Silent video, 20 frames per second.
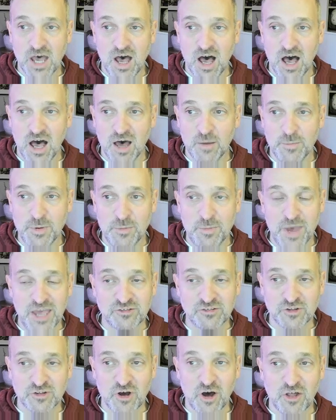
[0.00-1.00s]
be
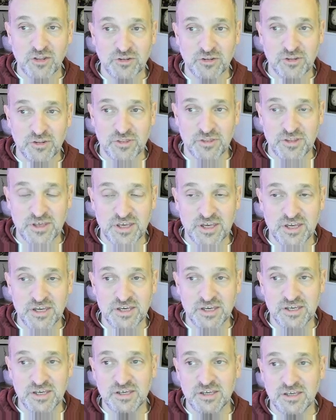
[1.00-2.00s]
based on
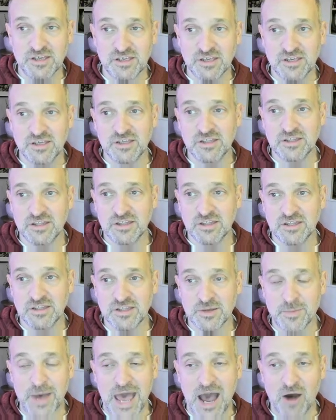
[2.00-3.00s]
the
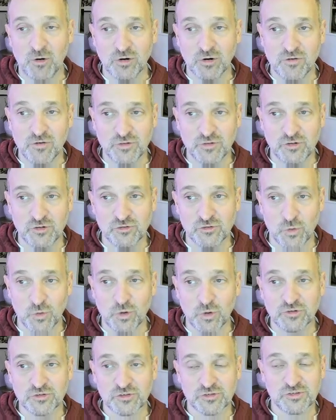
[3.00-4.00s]
power of your
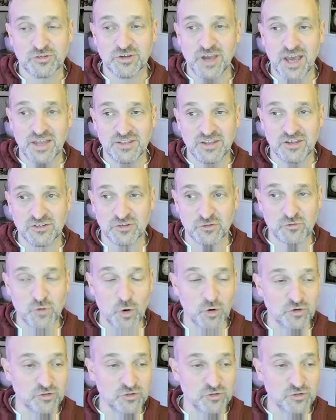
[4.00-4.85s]
source, and this of